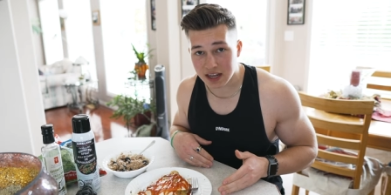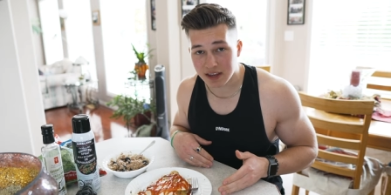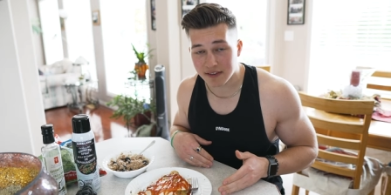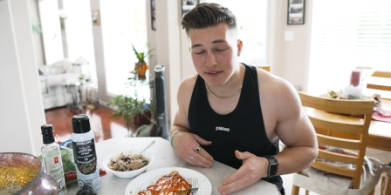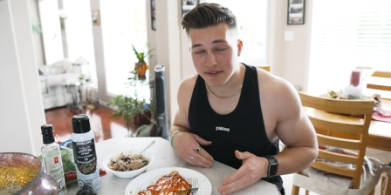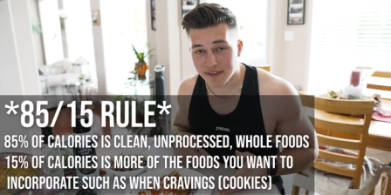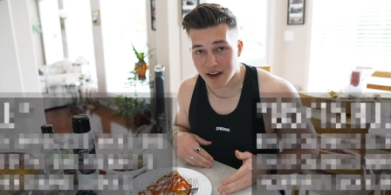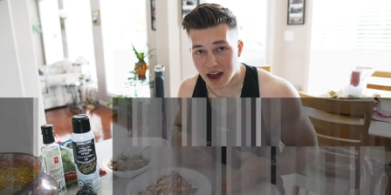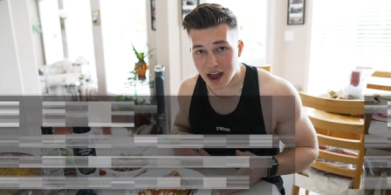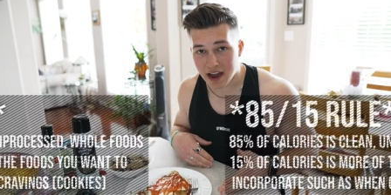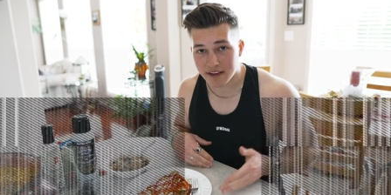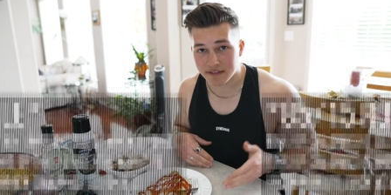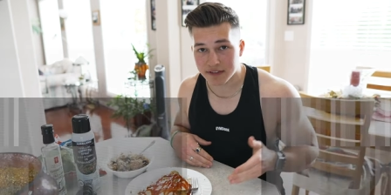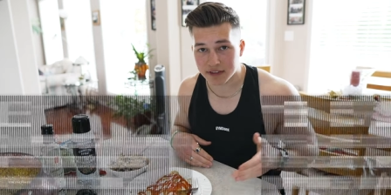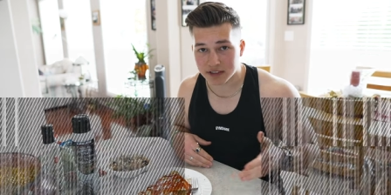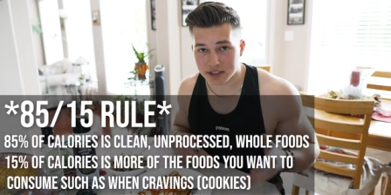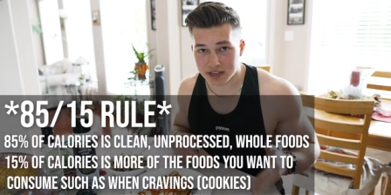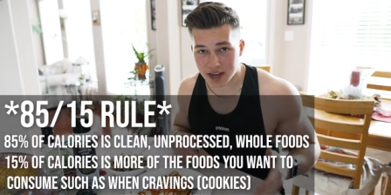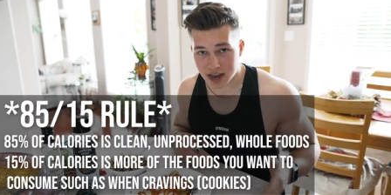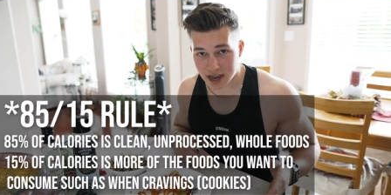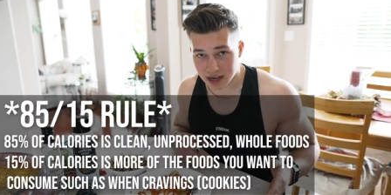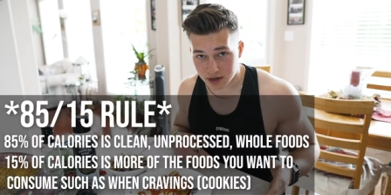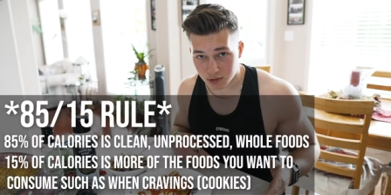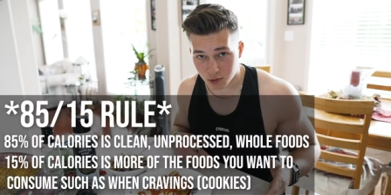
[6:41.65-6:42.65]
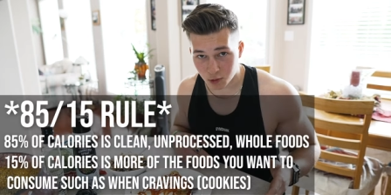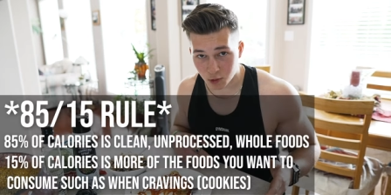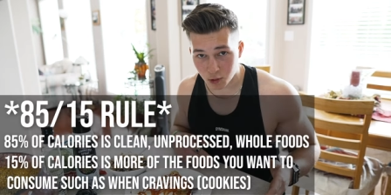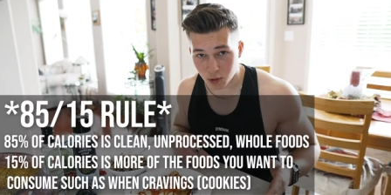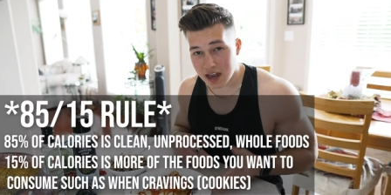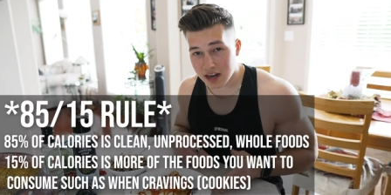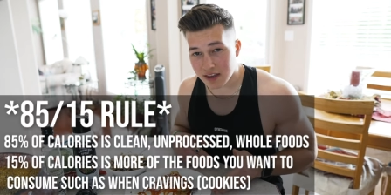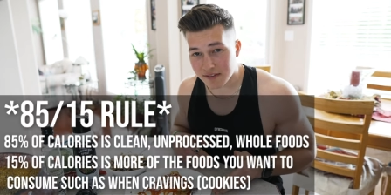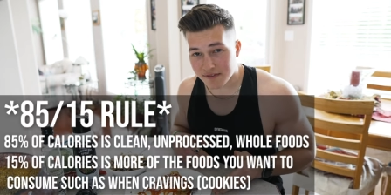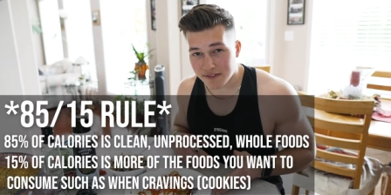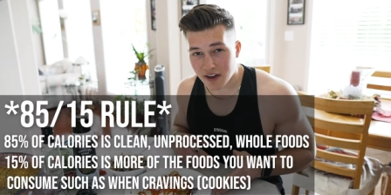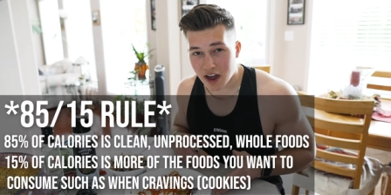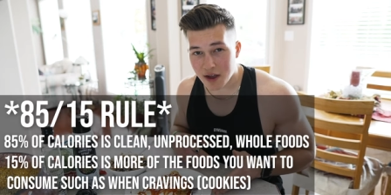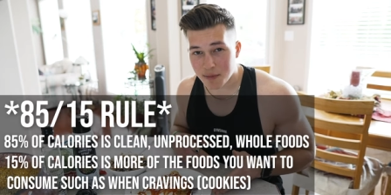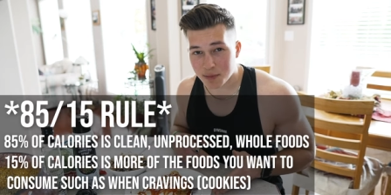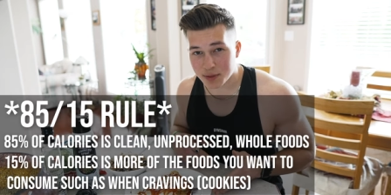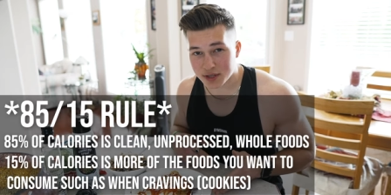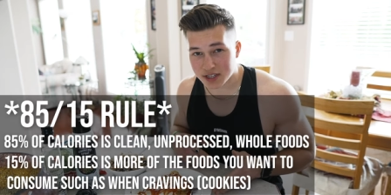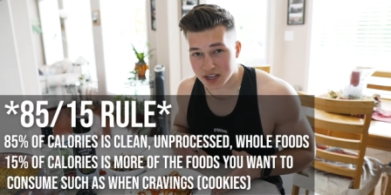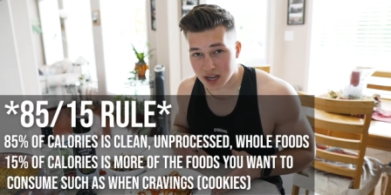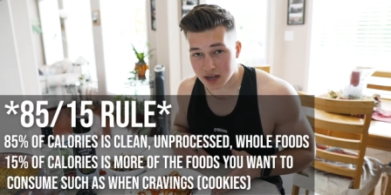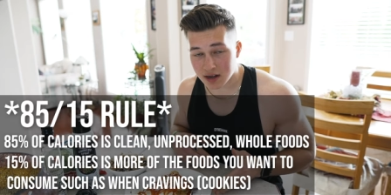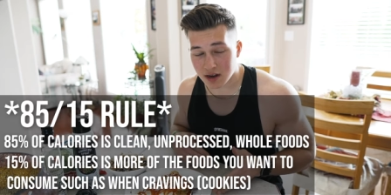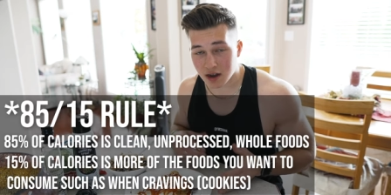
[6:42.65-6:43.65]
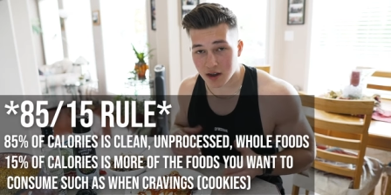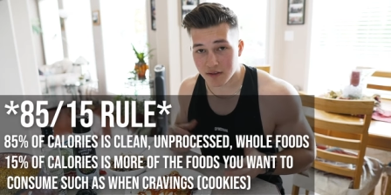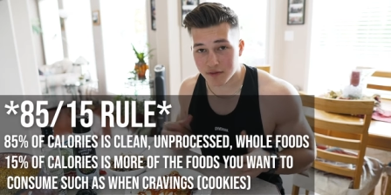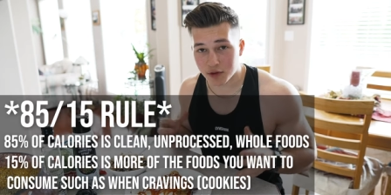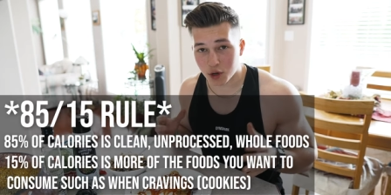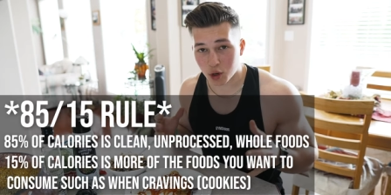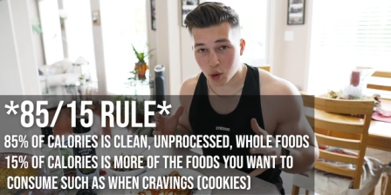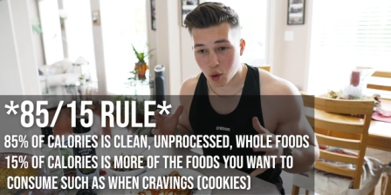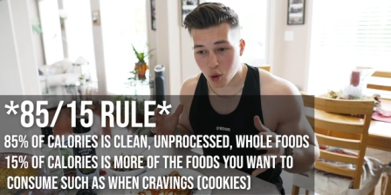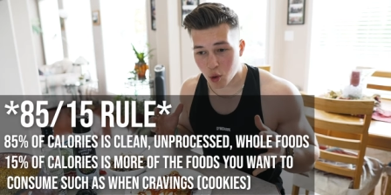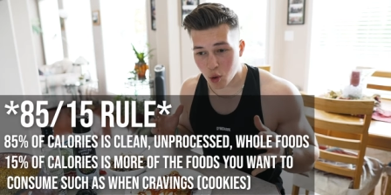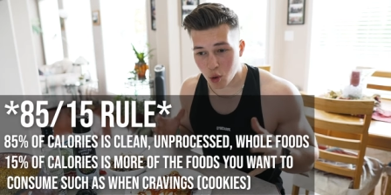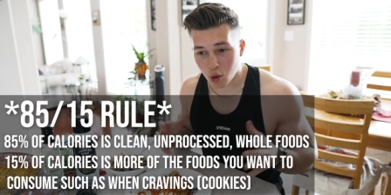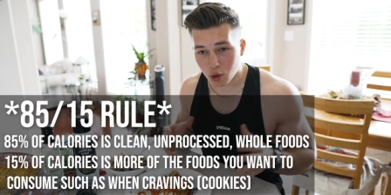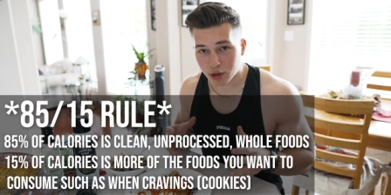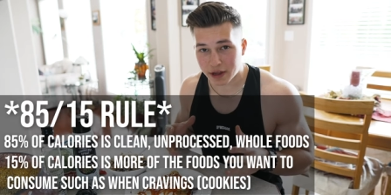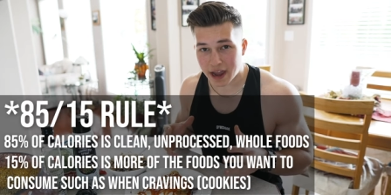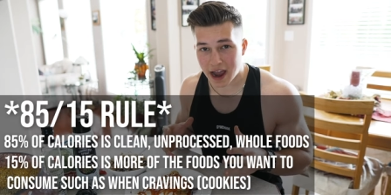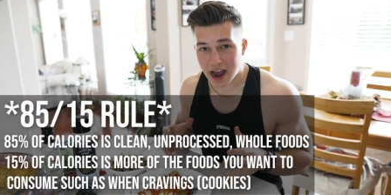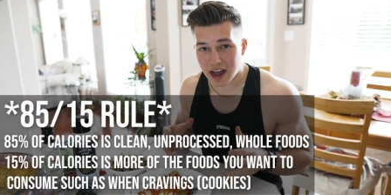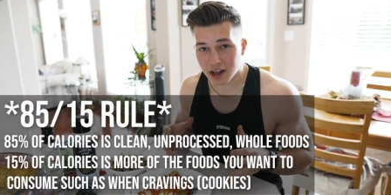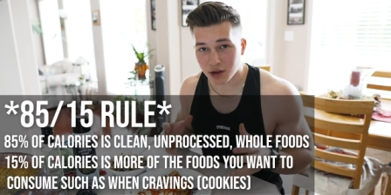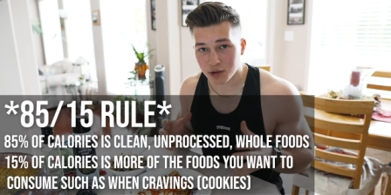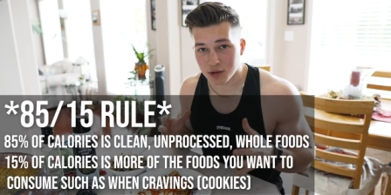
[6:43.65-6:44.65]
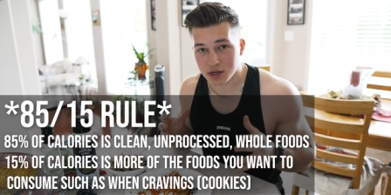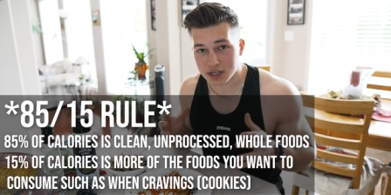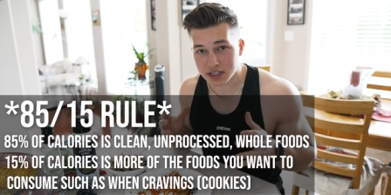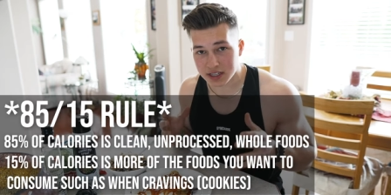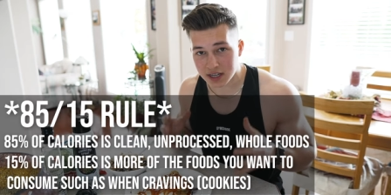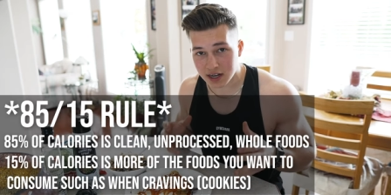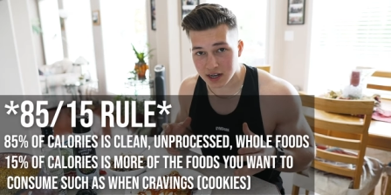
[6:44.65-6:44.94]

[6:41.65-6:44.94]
85-10 rule. 85% of your whole calories